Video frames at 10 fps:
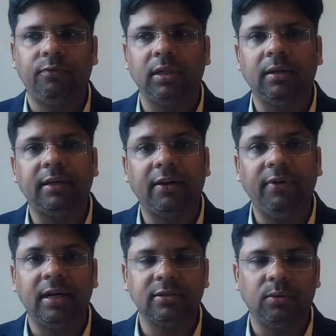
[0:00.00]
the
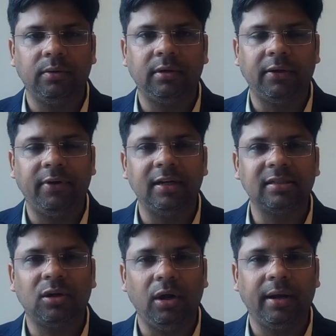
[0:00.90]

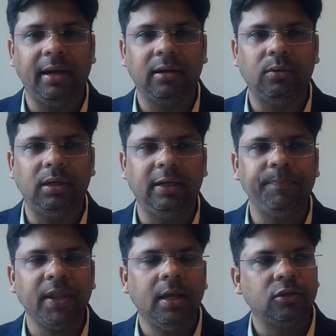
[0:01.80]
travelers content only.
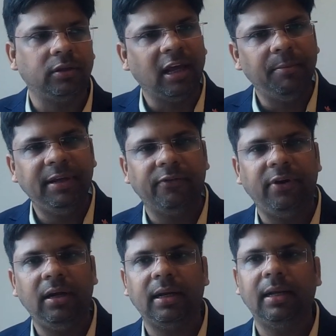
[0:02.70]
So there will be a
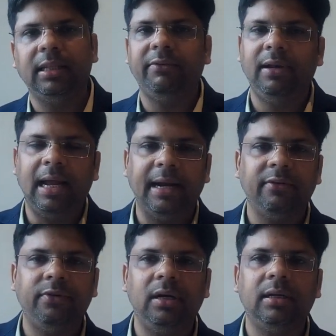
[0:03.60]
filter, they will add
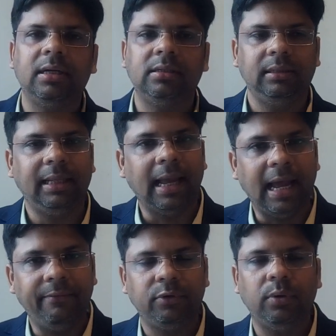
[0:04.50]
a filter, they
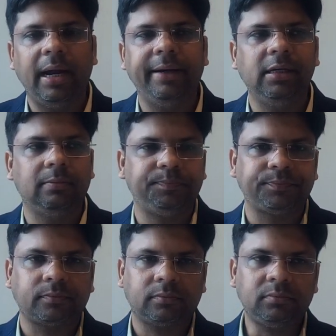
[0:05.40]
have to add it.
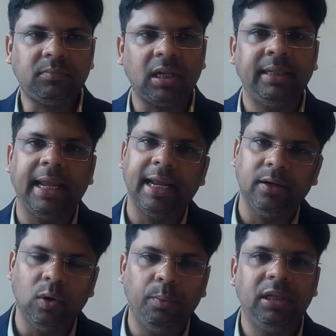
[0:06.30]
They
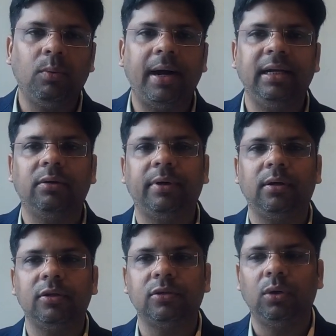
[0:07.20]
can go with the wider one
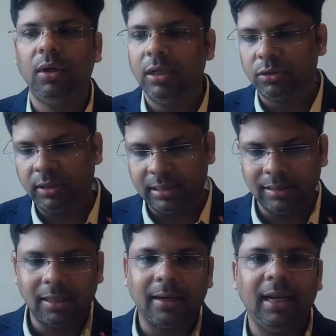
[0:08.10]
also. So this
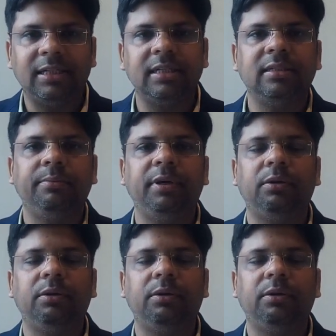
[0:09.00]
is a relationship